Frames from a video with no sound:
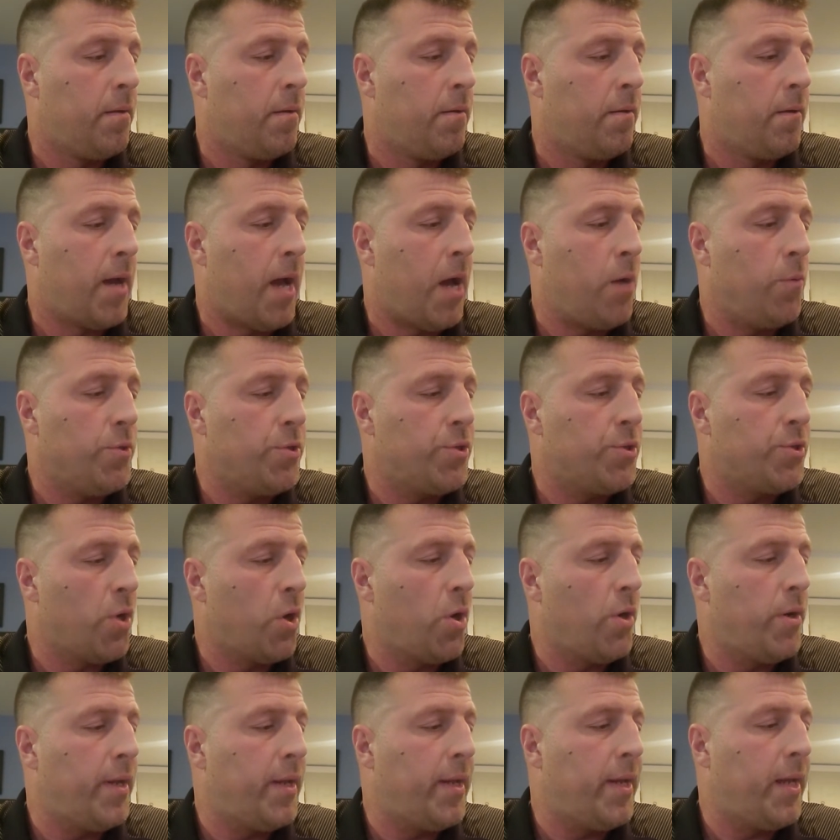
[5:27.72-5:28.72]
I was
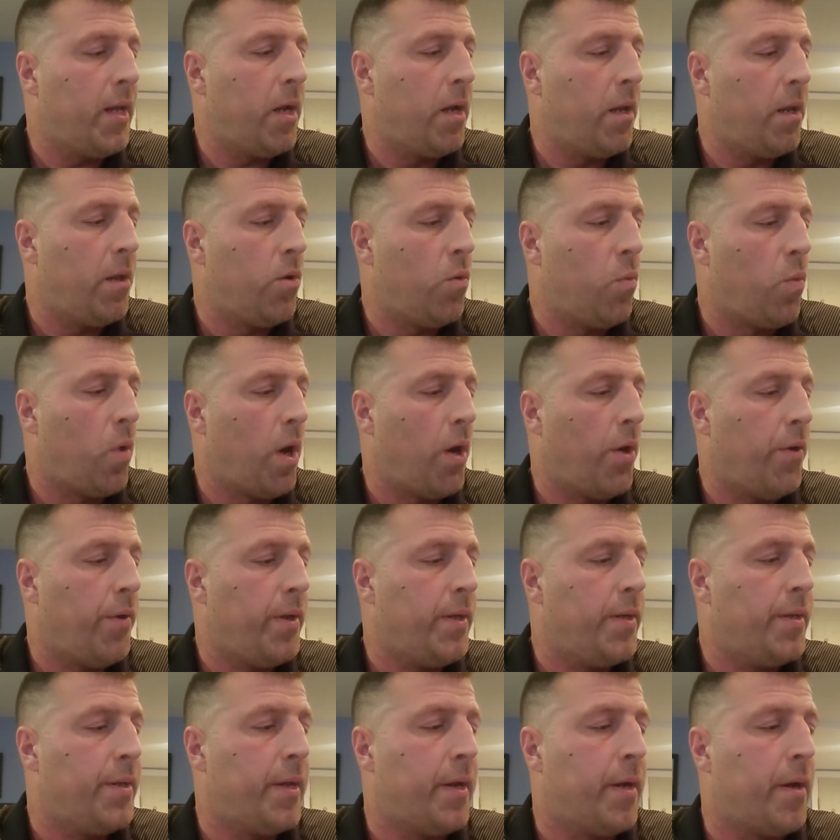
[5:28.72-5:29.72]
starting to get a little
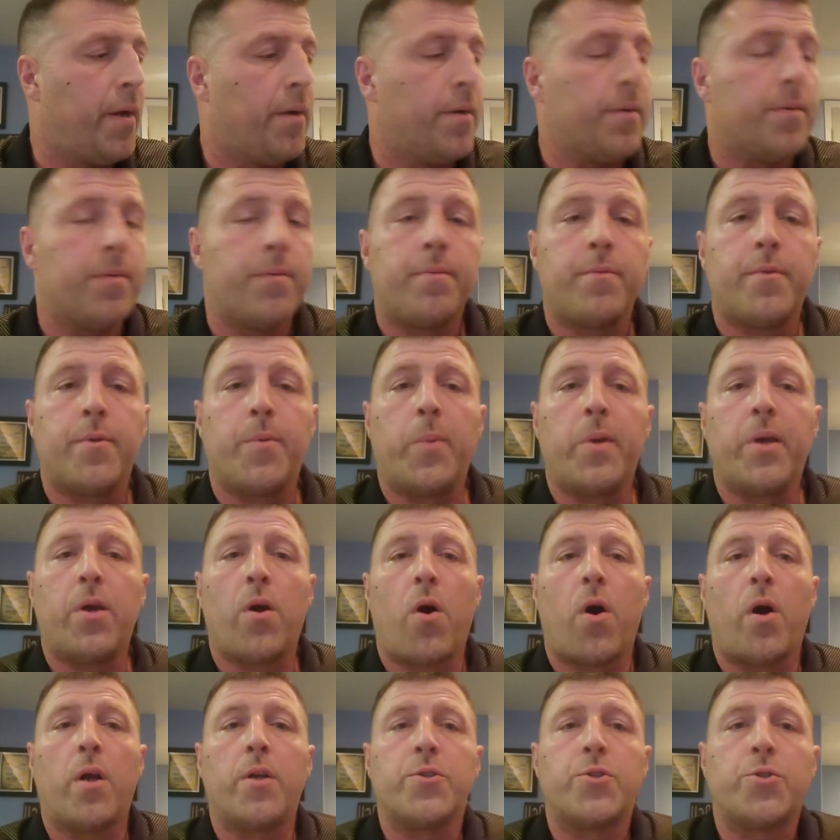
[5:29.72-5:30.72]
worried there, to be
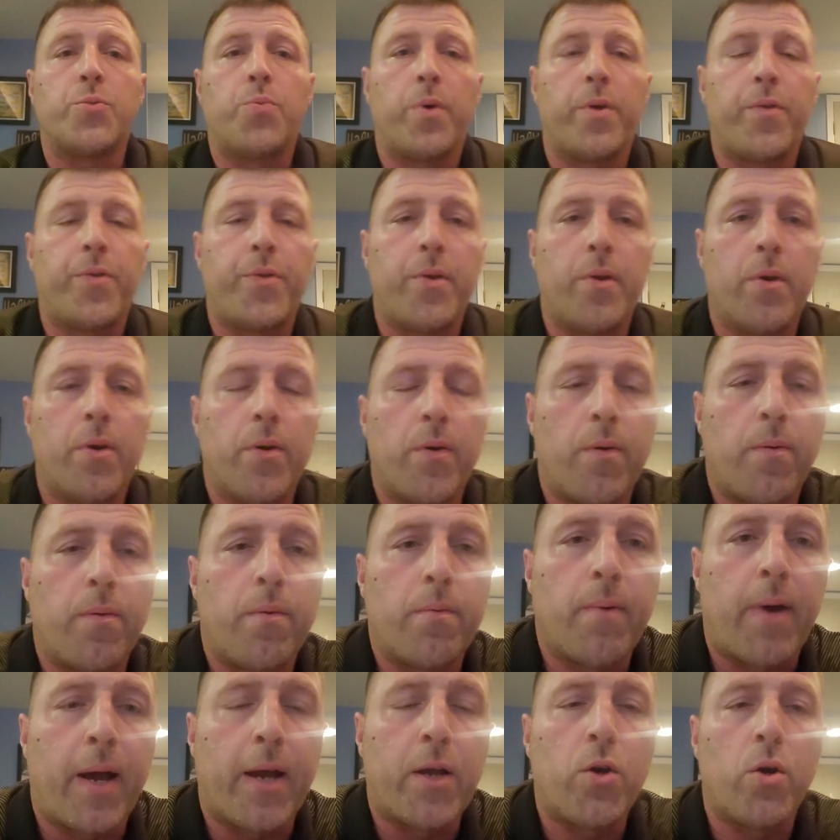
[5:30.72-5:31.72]
honest with you.
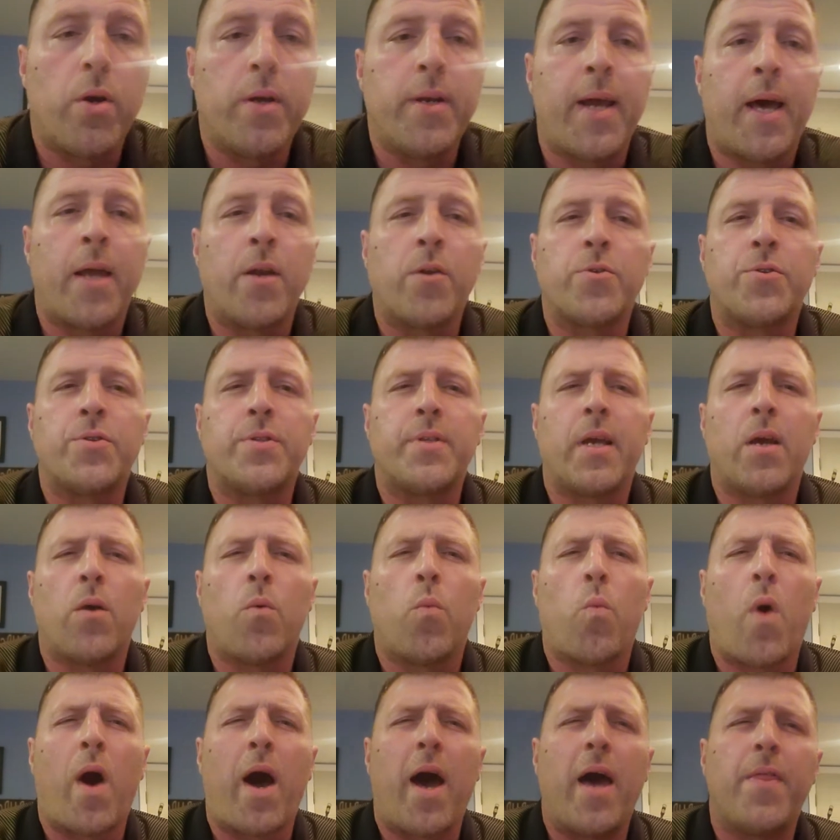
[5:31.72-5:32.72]
I couldn't
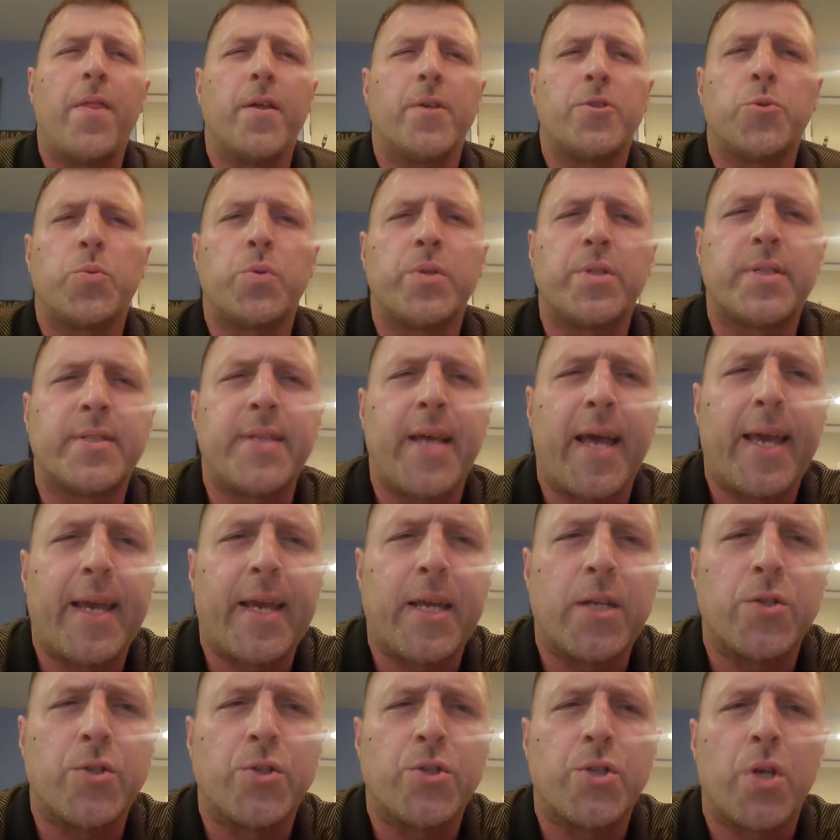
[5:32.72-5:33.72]
understand why this was
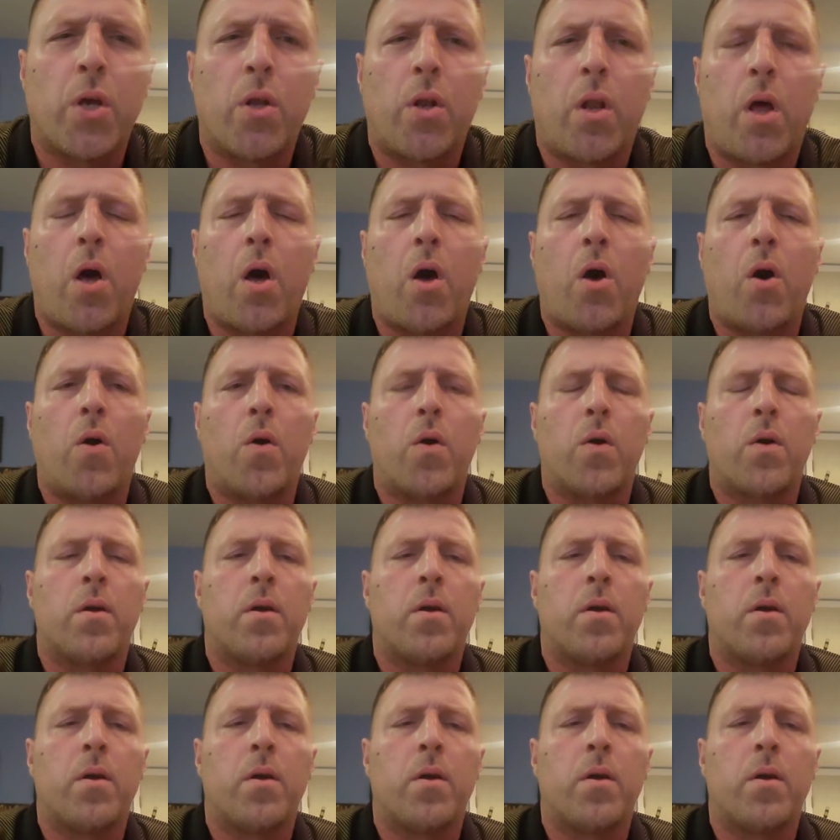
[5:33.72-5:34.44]
taking so long.